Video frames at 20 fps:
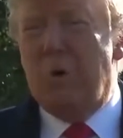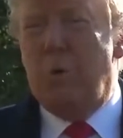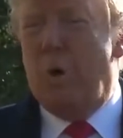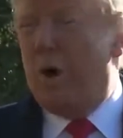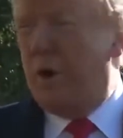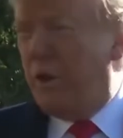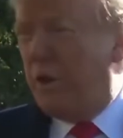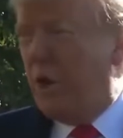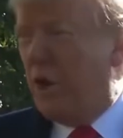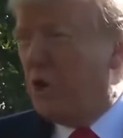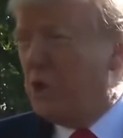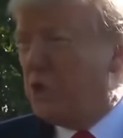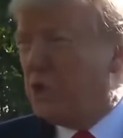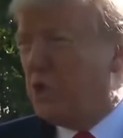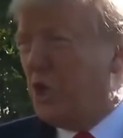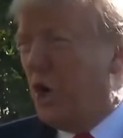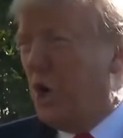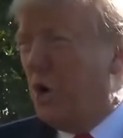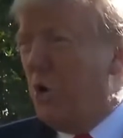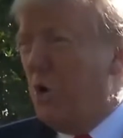one of those.
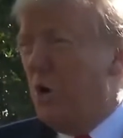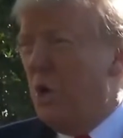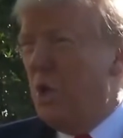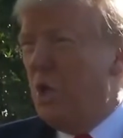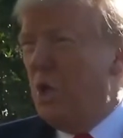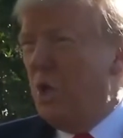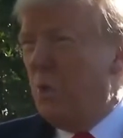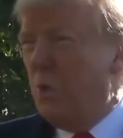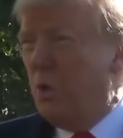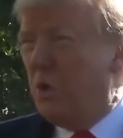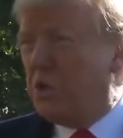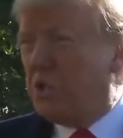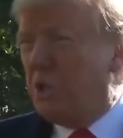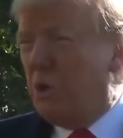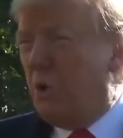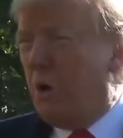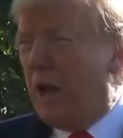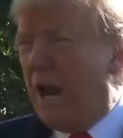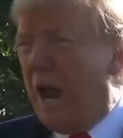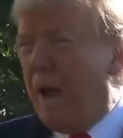So we'll
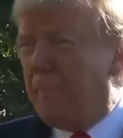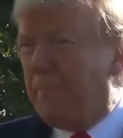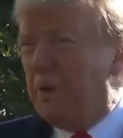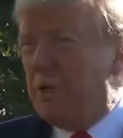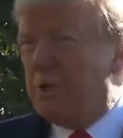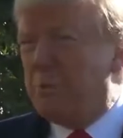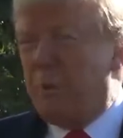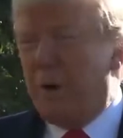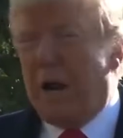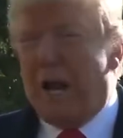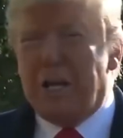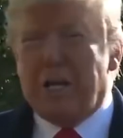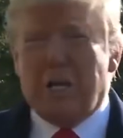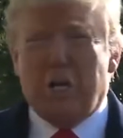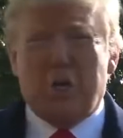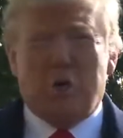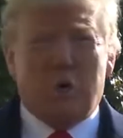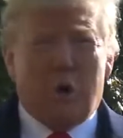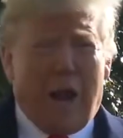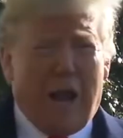see what happens. But I
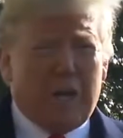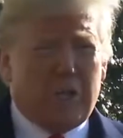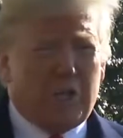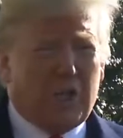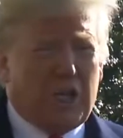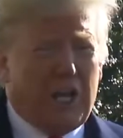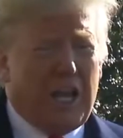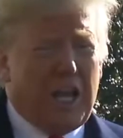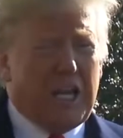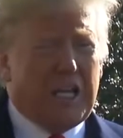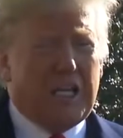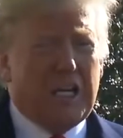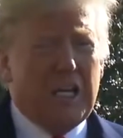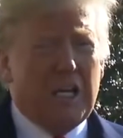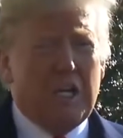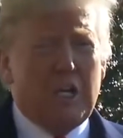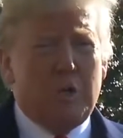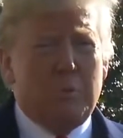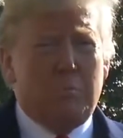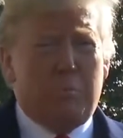congratulate
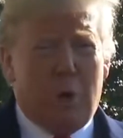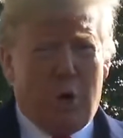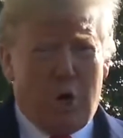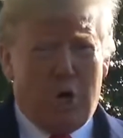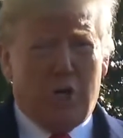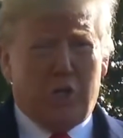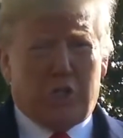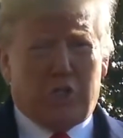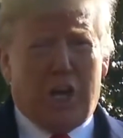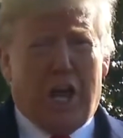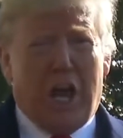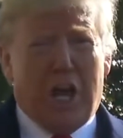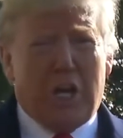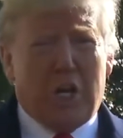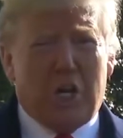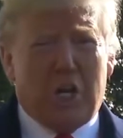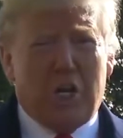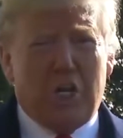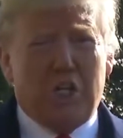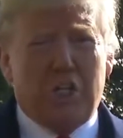Bernie
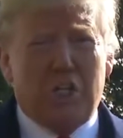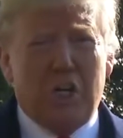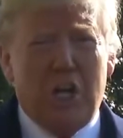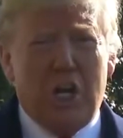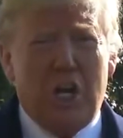Sanders,